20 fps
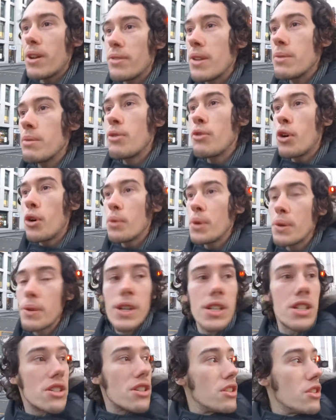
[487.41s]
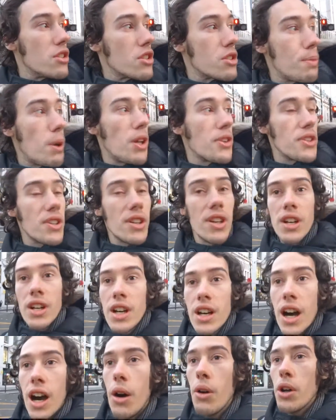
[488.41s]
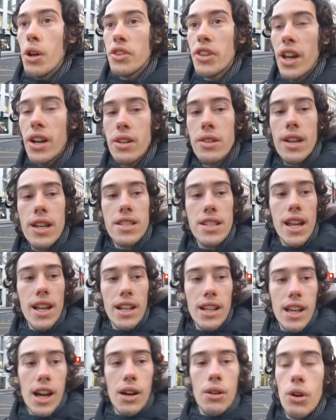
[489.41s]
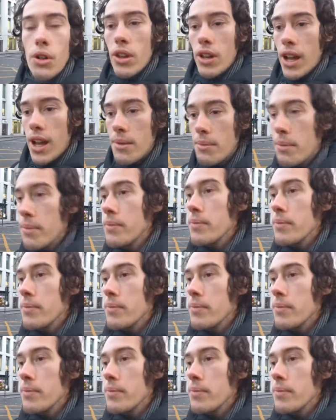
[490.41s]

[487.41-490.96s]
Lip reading: And before we reach the new spot, I will tell you exactly how old I am.